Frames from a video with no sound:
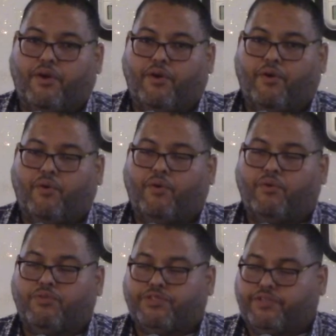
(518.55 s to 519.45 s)
A
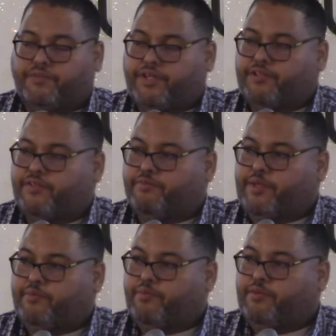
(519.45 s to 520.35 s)
whole generation of
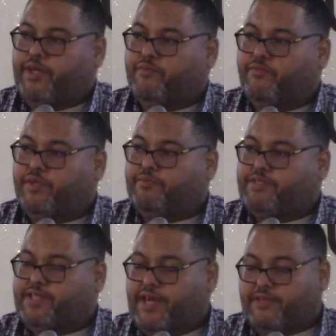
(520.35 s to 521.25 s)
people being
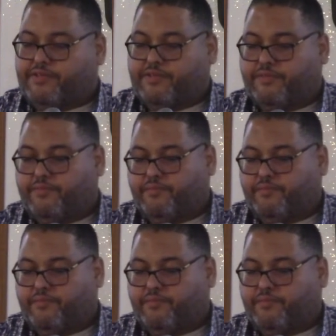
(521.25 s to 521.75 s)
repossessed.